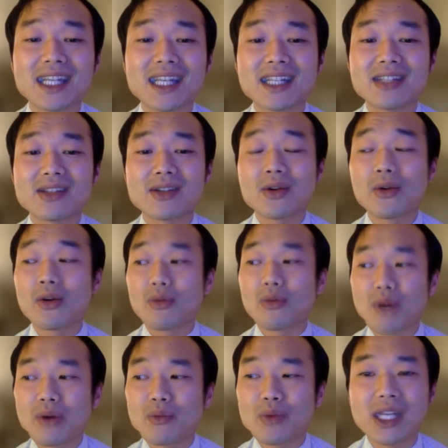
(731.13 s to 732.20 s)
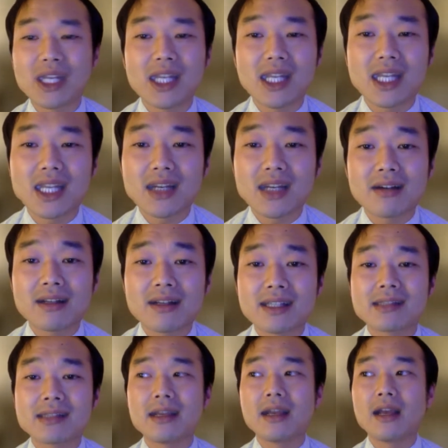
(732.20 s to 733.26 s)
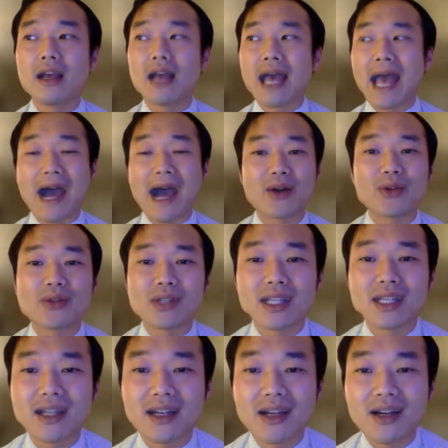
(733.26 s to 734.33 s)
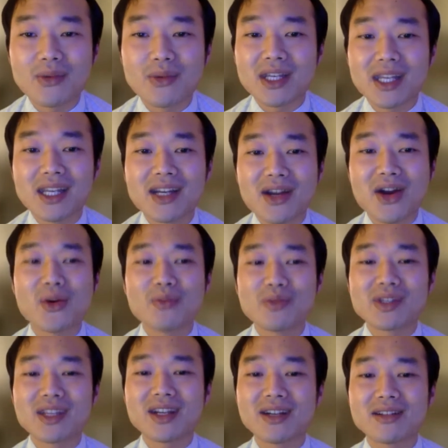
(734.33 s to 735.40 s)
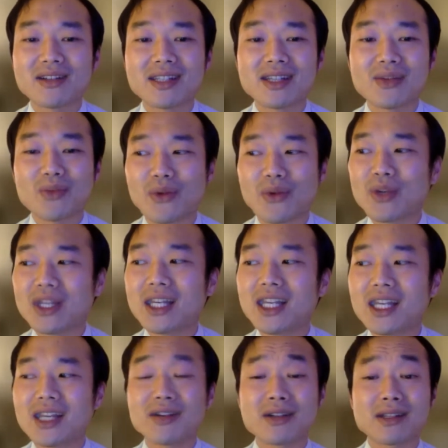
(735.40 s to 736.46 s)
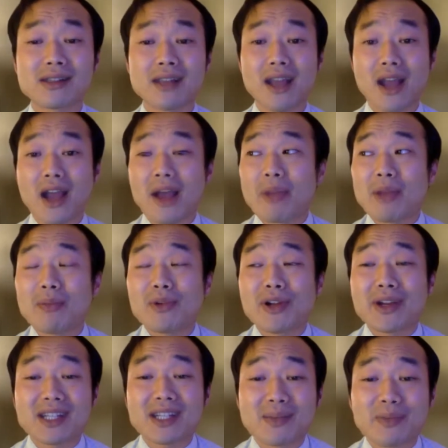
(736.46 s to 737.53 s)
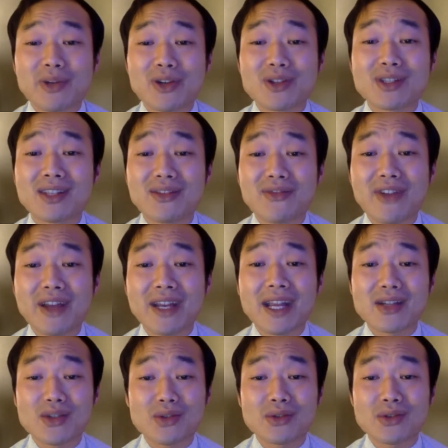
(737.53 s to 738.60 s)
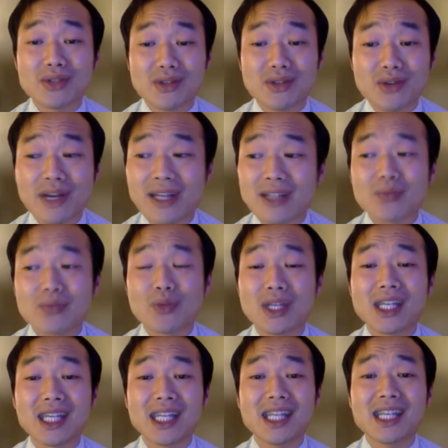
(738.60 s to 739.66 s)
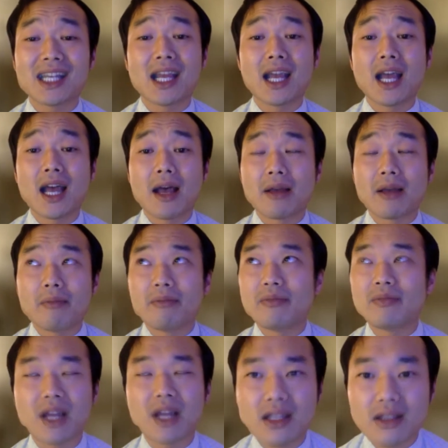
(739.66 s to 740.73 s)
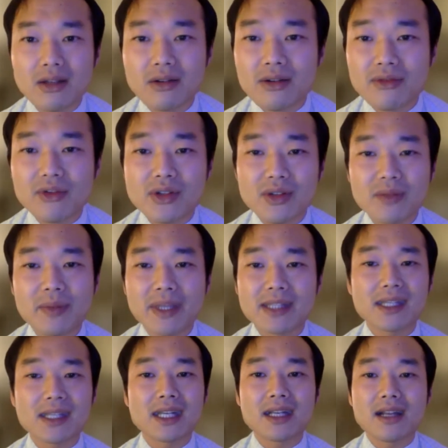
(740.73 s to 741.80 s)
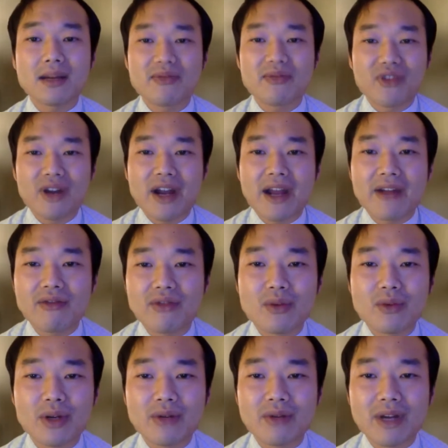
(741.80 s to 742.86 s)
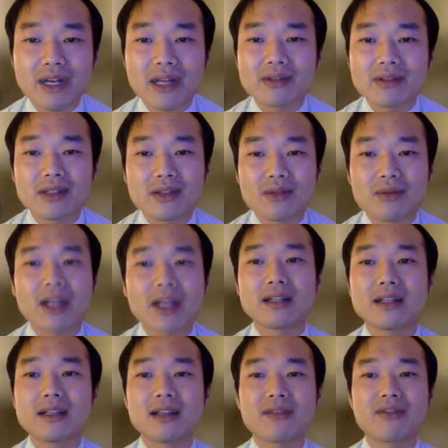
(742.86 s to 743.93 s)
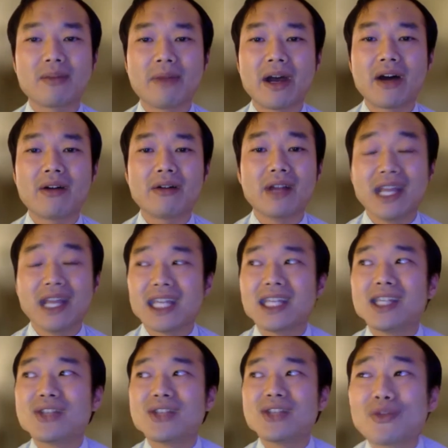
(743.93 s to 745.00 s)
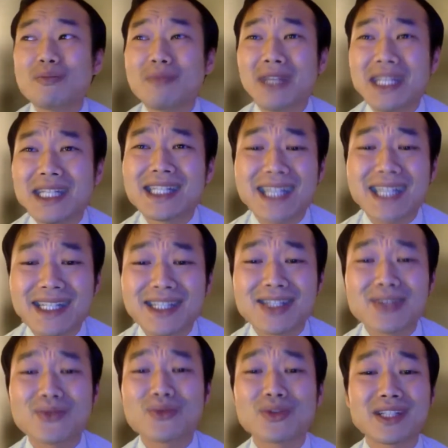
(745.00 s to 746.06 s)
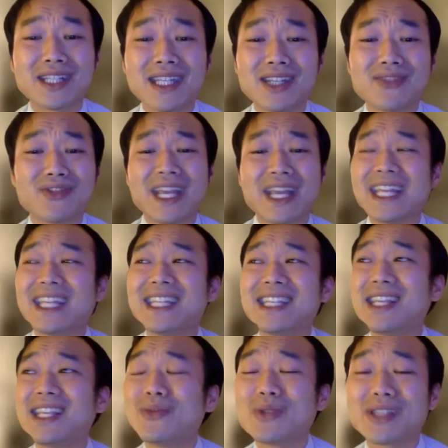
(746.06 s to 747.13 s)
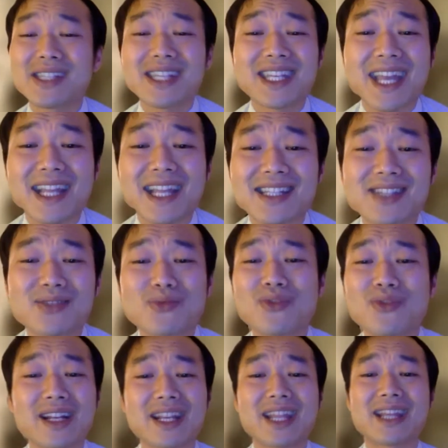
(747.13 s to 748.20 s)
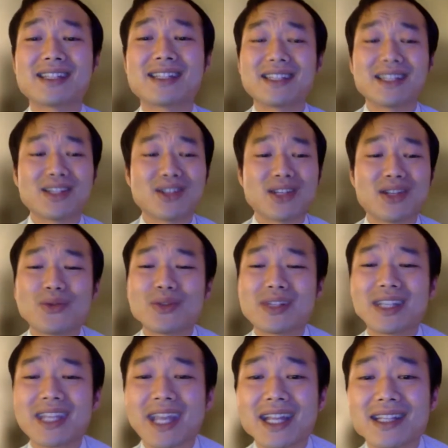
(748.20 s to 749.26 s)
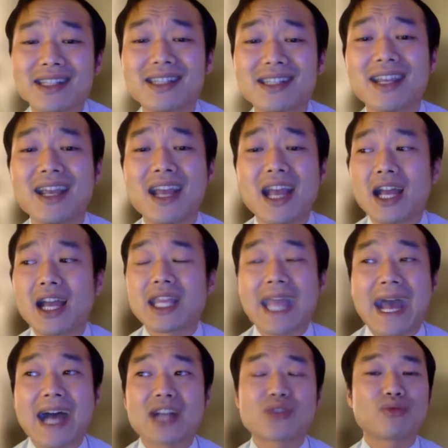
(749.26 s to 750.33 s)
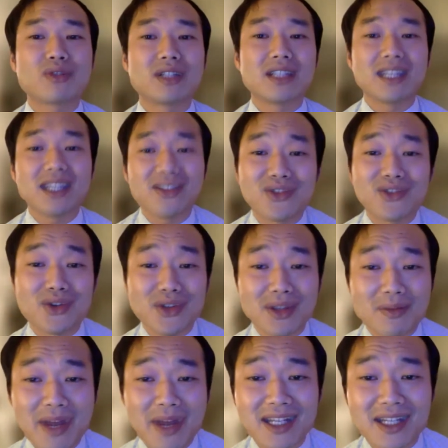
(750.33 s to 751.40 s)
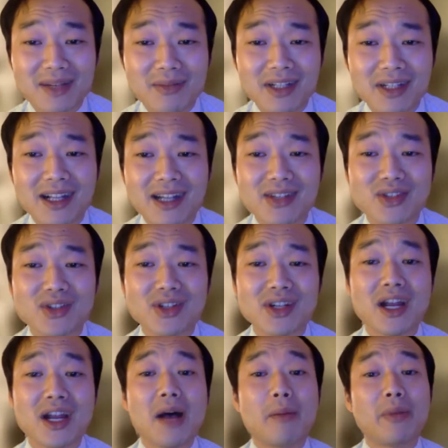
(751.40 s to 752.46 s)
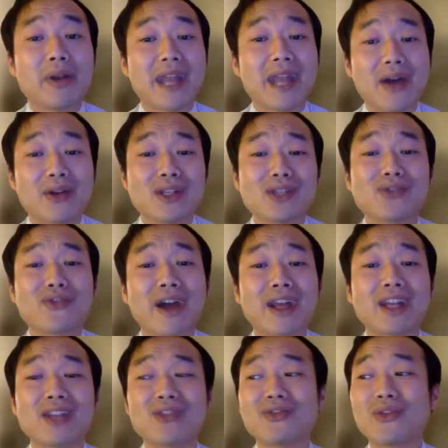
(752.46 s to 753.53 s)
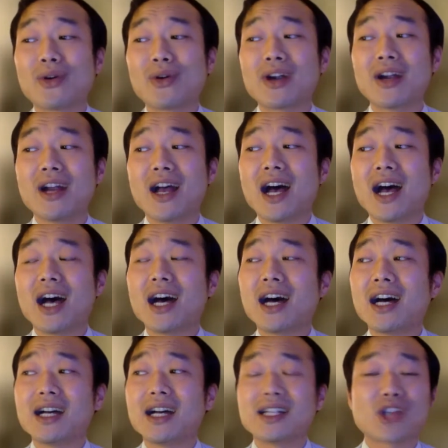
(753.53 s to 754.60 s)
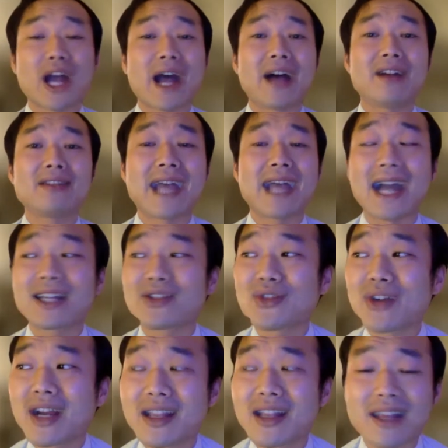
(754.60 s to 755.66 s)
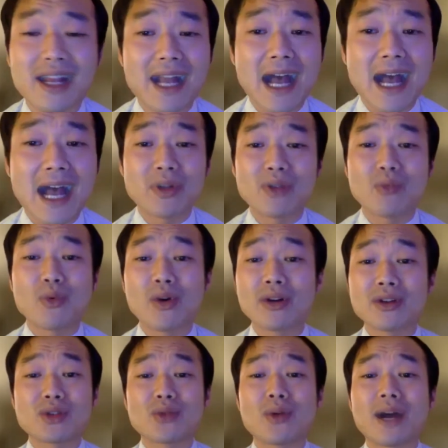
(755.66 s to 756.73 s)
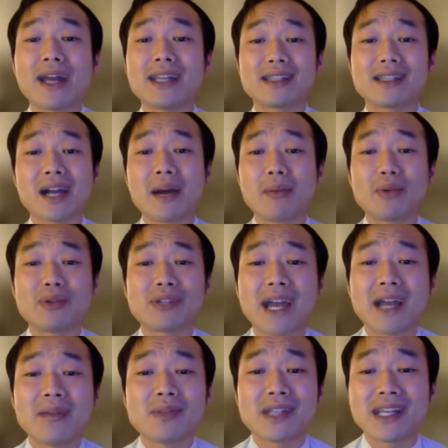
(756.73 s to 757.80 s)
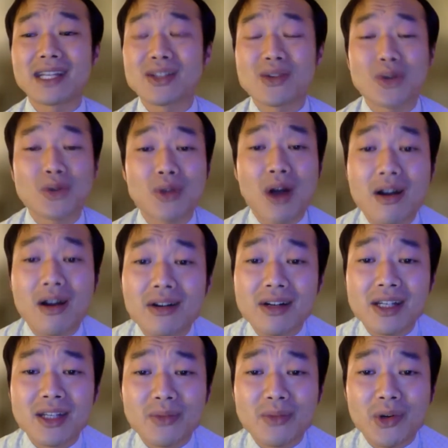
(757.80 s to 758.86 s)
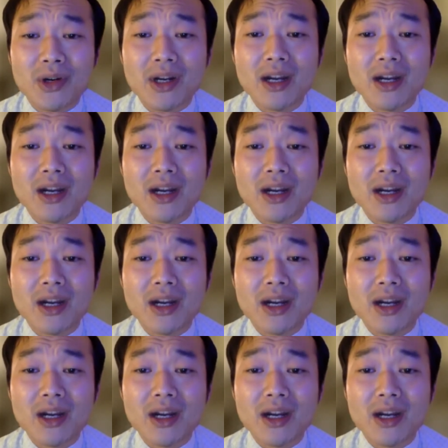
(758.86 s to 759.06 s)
And so what we need here is housing. We need a homes guarantee. What we need here is people are experiencing financial distress. We need a universal basic income for everyone right now to directly lift them out. He's for means tested relief. He was against rent cancellation. He was against cash relief during the pandemic last year, but now he's fighting for a child tax credit that happened one or twice, a couple times, and is no longer anymore.